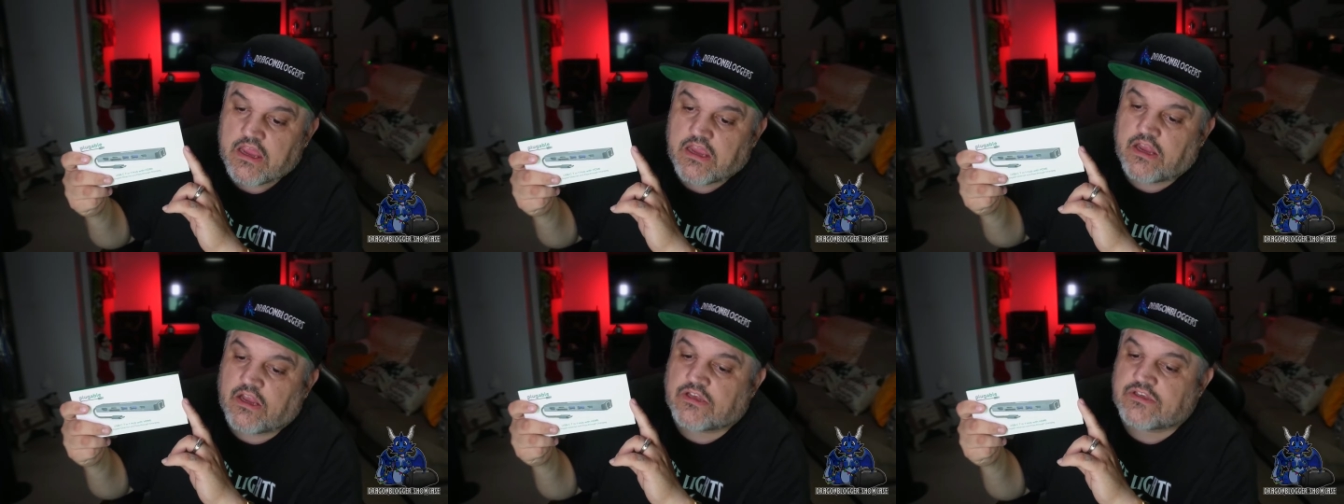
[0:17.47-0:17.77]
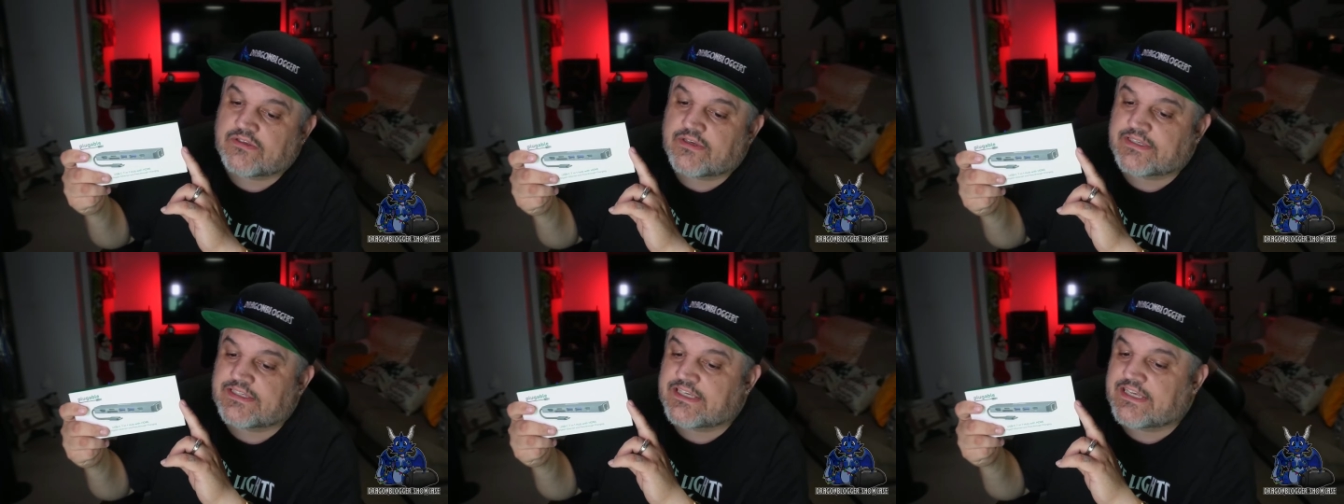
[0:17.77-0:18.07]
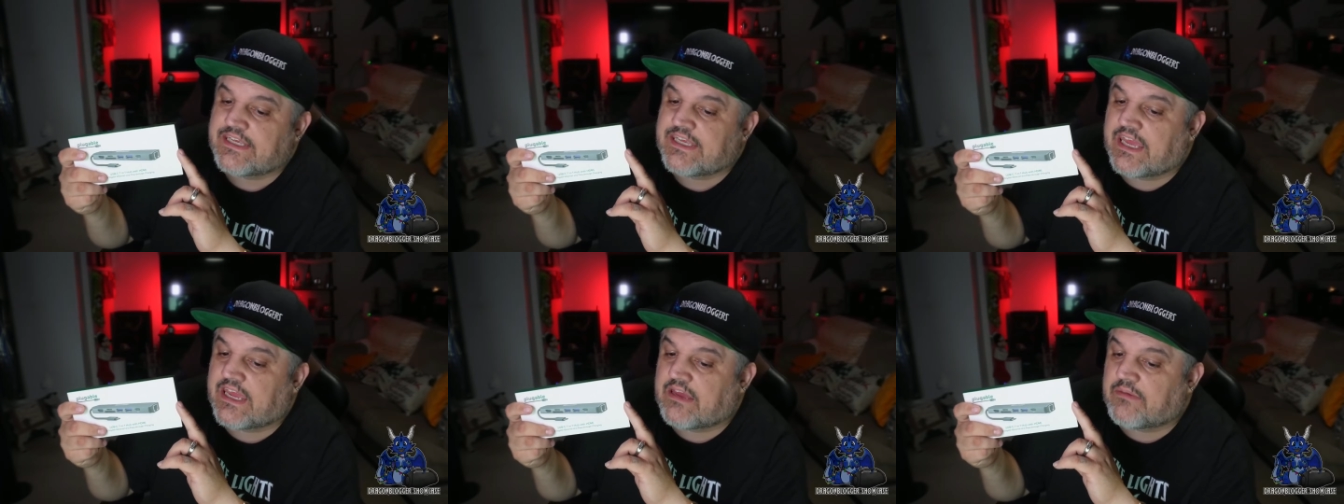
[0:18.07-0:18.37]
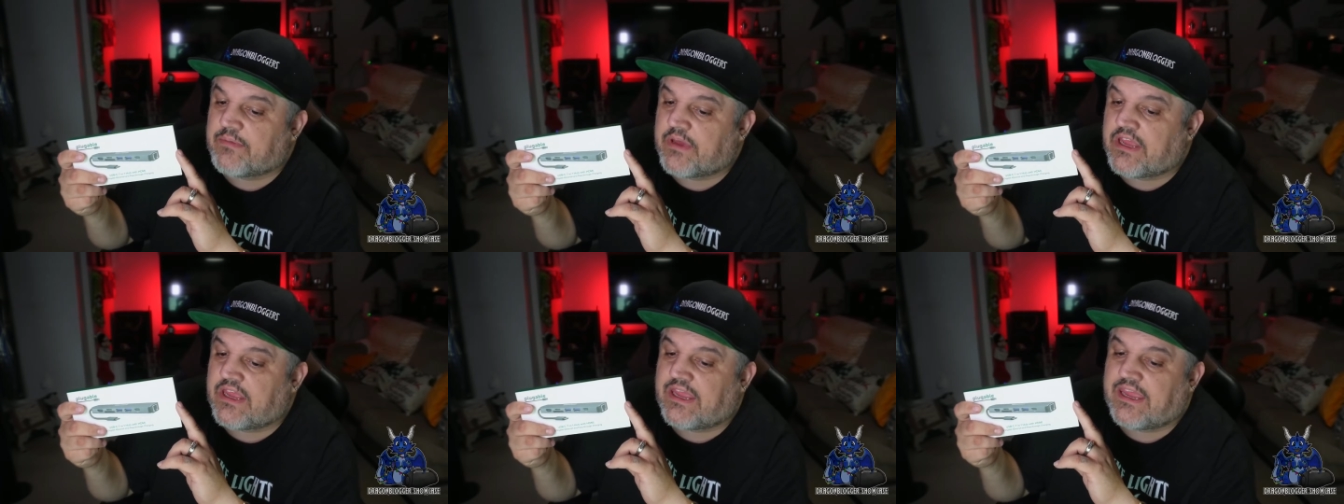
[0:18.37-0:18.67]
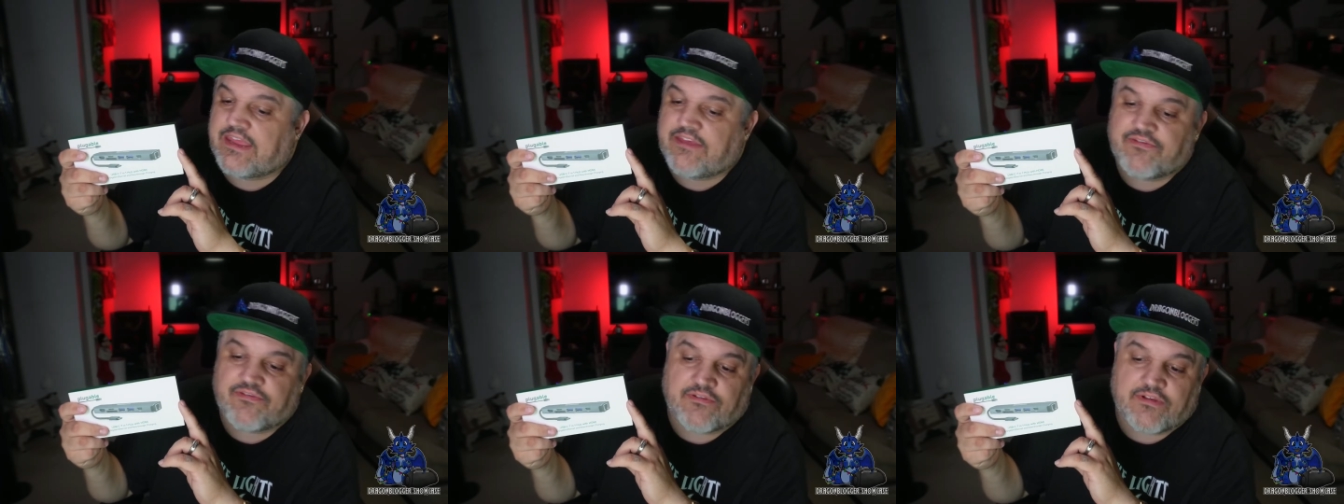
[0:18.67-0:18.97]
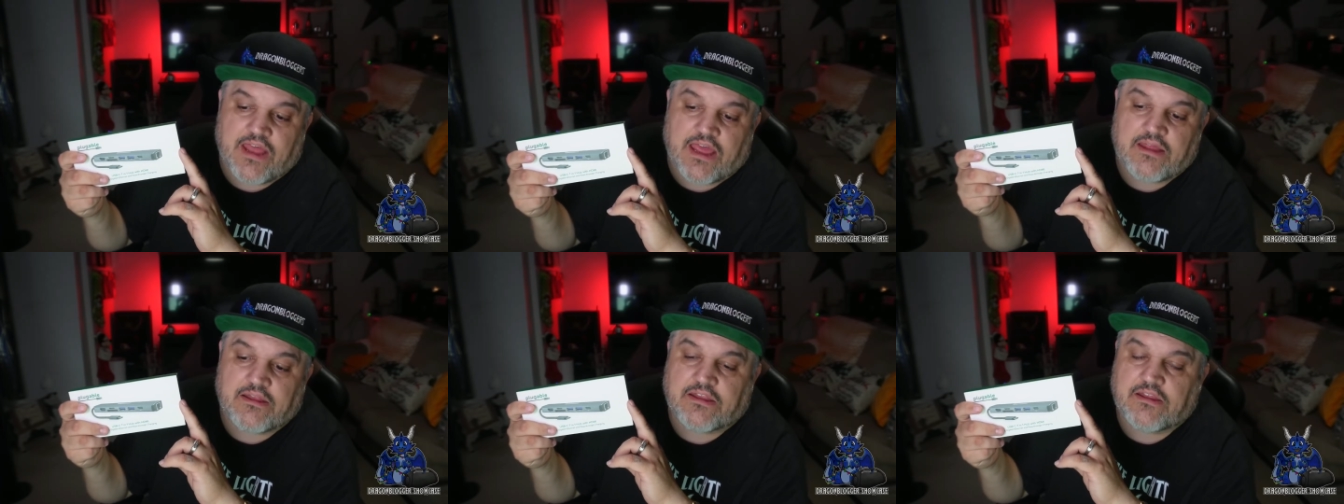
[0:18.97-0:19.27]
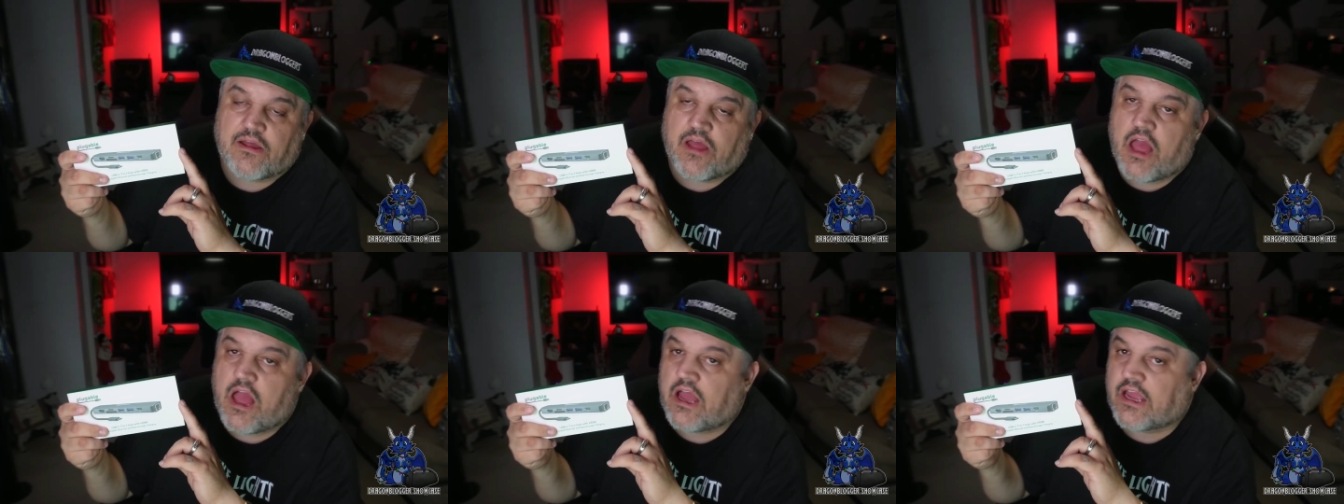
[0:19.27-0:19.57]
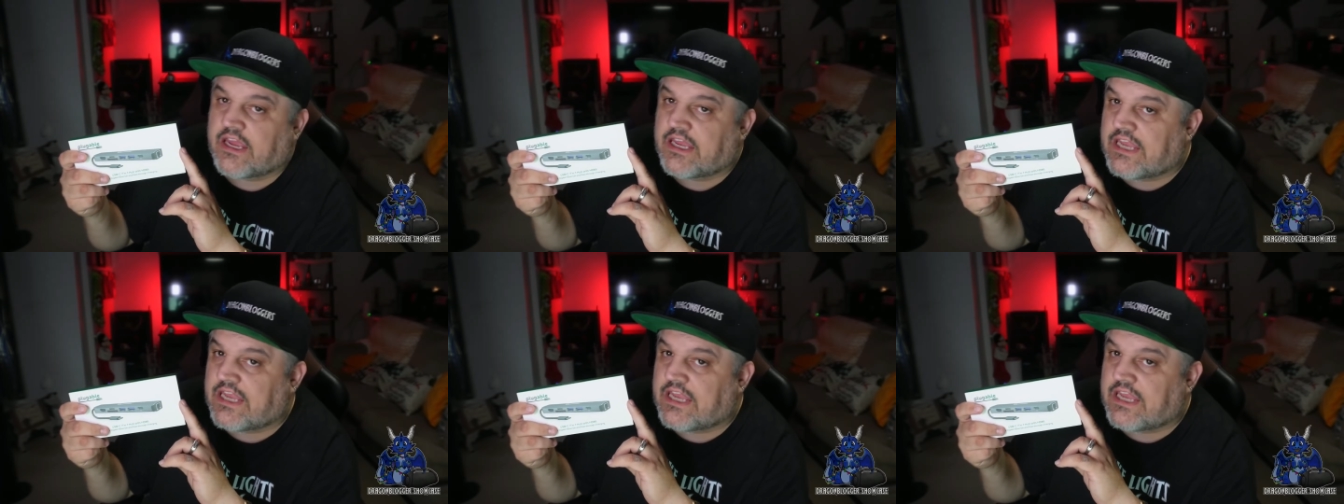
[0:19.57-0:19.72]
It also has a gigabit Ethernet uh,